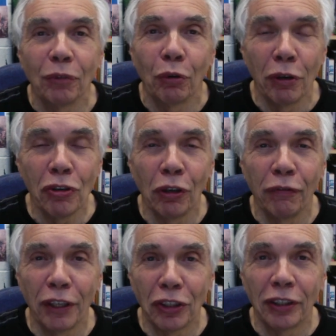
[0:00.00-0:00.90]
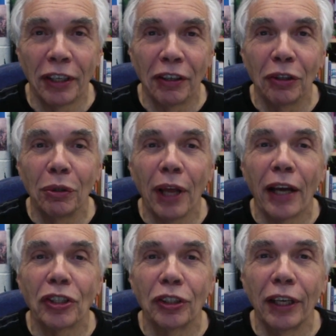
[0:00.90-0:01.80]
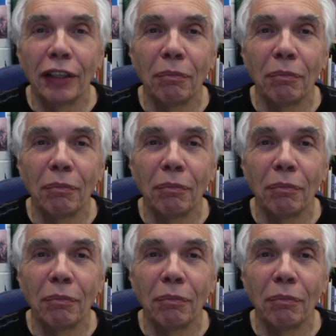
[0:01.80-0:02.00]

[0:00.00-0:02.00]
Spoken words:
original vegetarian goulash did